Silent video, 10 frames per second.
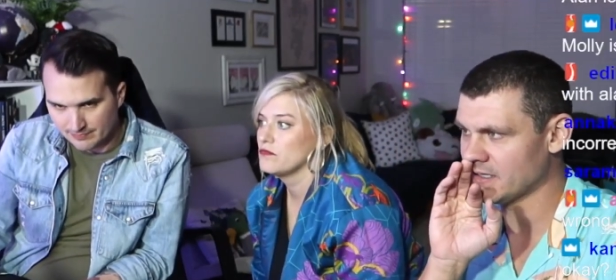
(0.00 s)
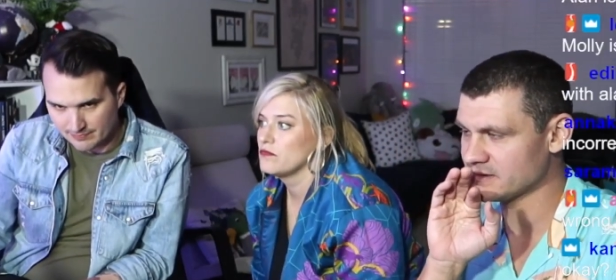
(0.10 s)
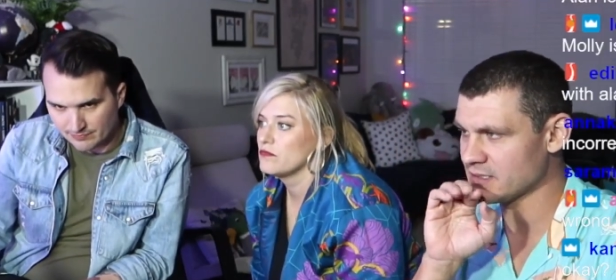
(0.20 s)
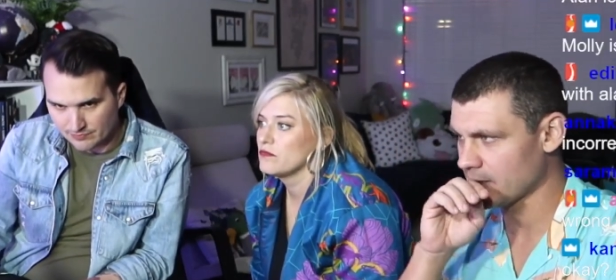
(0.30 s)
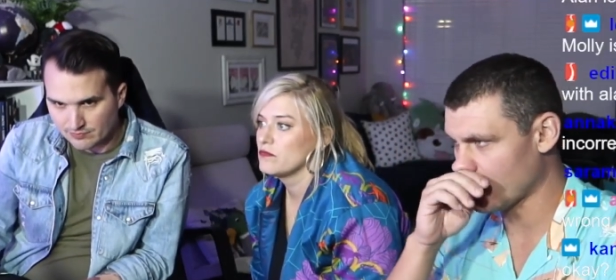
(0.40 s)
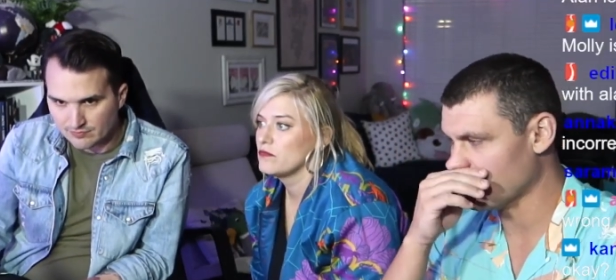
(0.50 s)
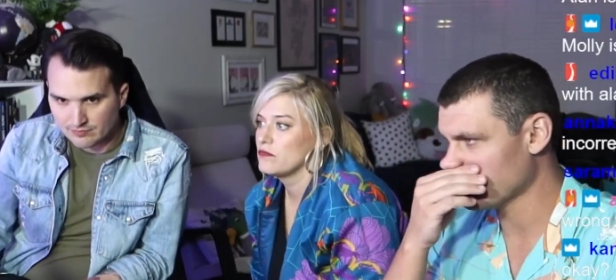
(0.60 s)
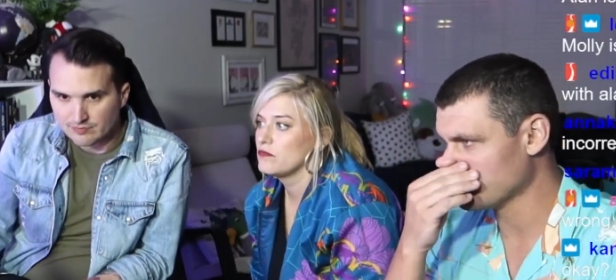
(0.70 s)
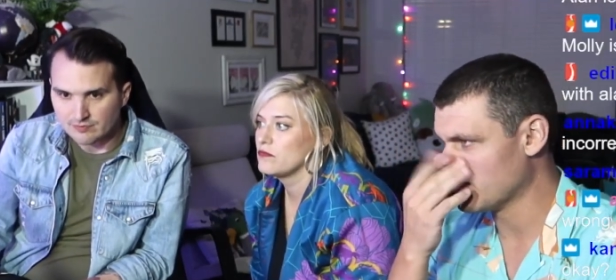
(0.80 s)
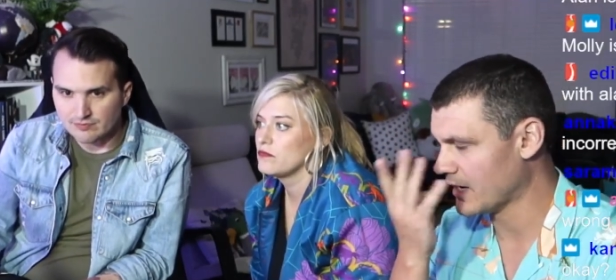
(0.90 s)
Speaker 1: it's not
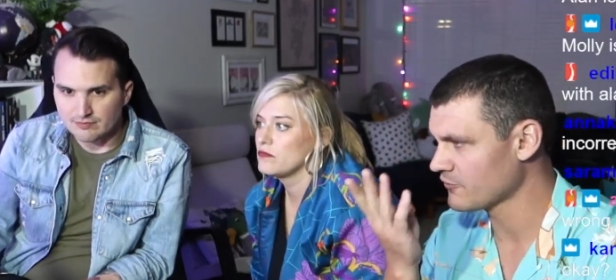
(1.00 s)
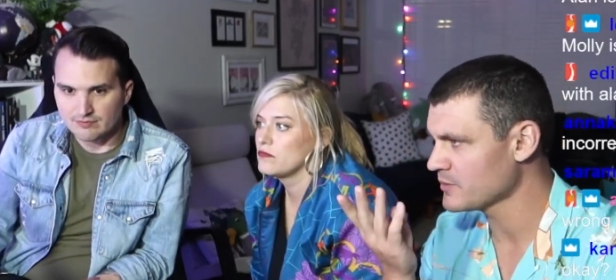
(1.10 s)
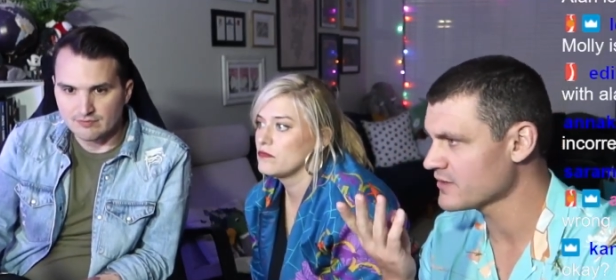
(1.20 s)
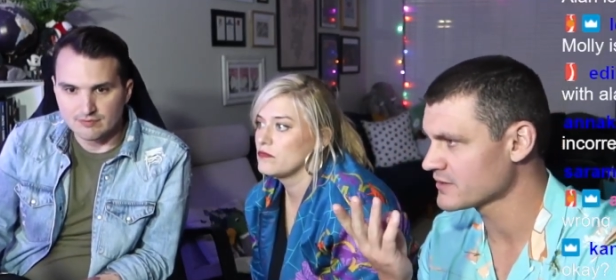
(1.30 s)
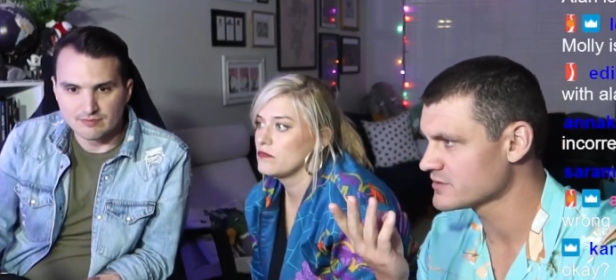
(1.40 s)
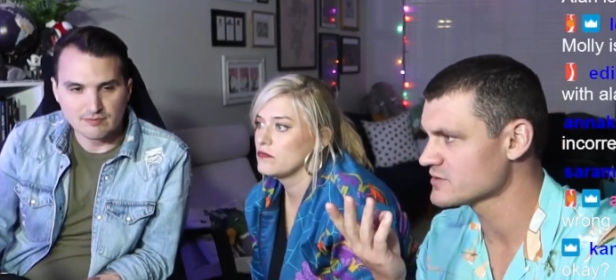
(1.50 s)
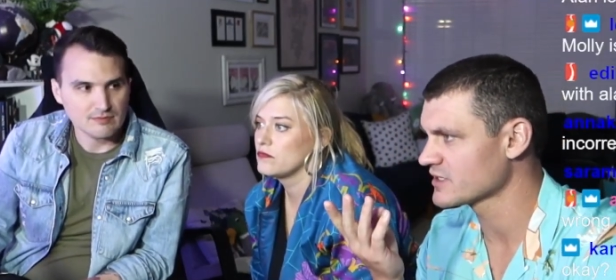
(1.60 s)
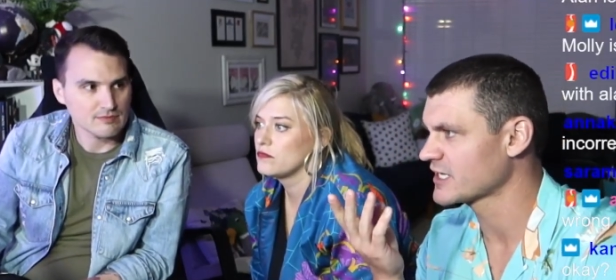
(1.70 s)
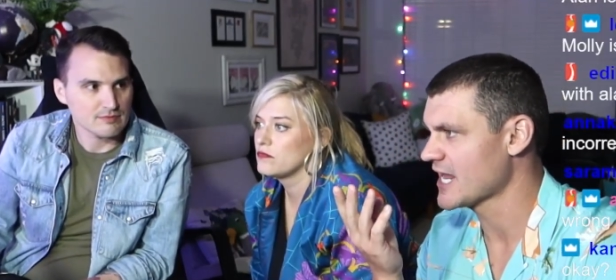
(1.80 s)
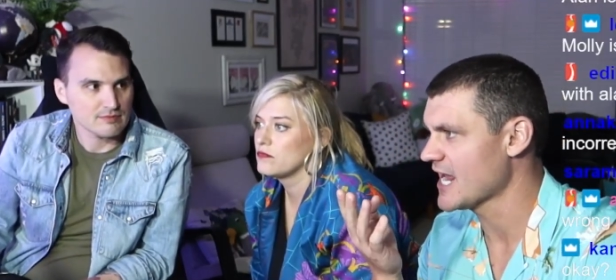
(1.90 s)
above a 9 for me. I think this is
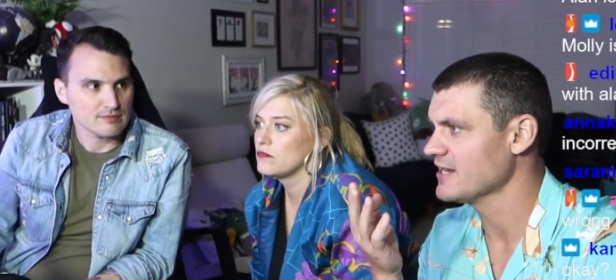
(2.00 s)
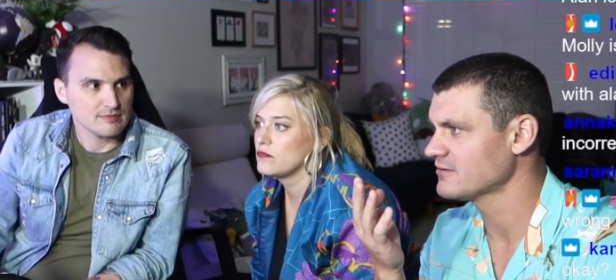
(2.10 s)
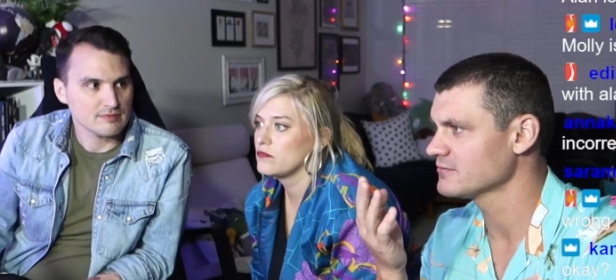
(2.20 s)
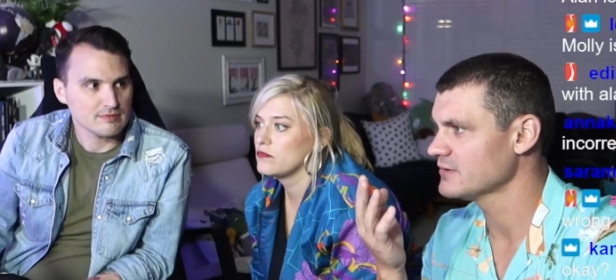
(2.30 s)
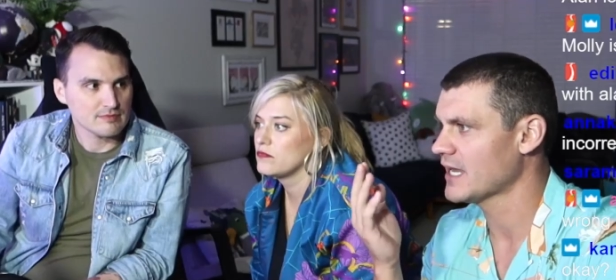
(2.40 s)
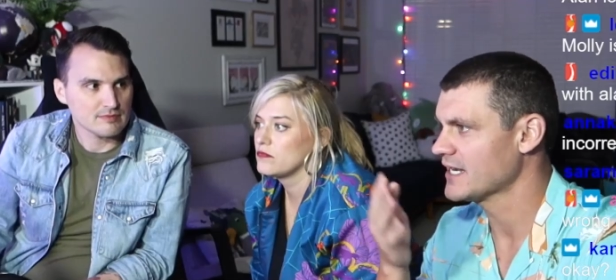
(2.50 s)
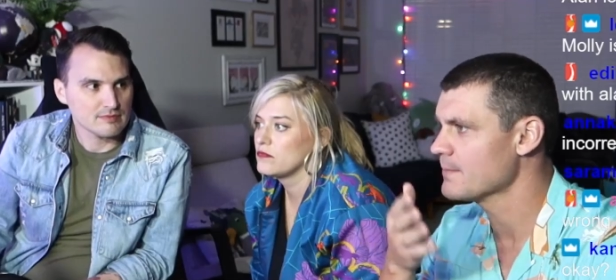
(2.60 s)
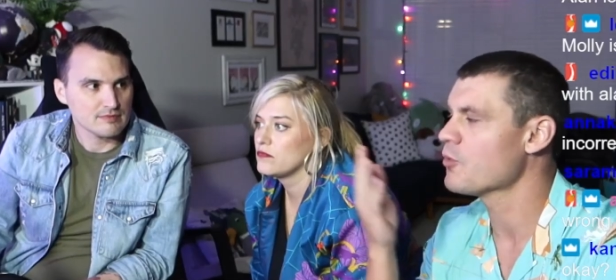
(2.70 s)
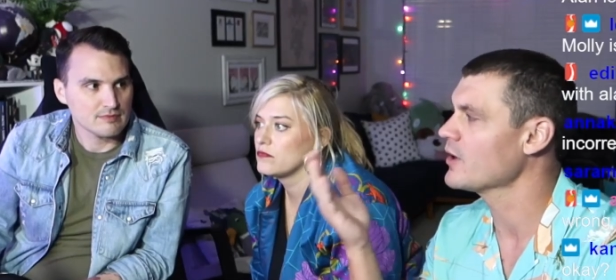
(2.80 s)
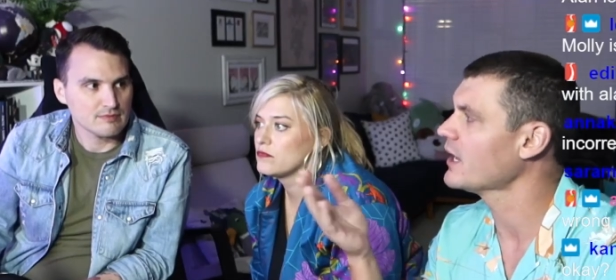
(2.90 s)
like an 8, an
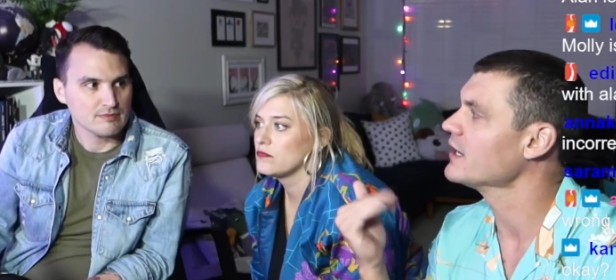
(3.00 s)
8.8. 8.